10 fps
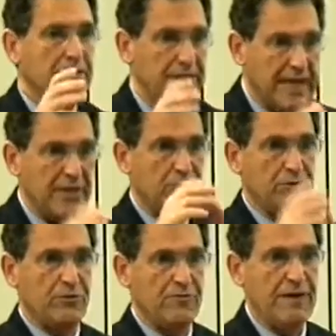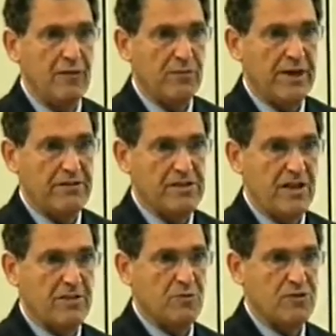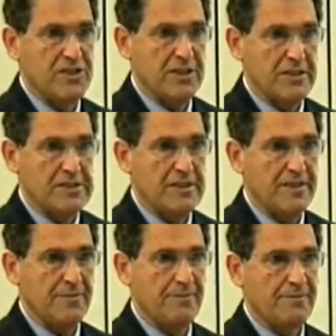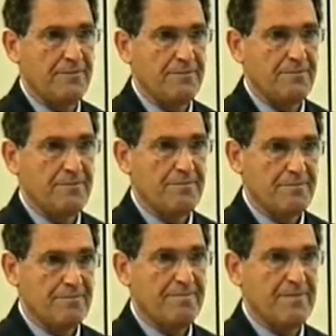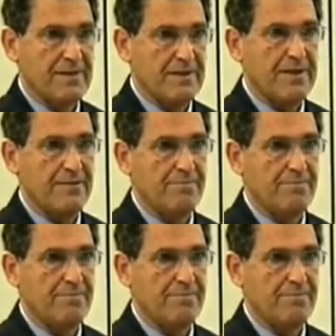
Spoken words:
that would confound my result more seriously. Okay?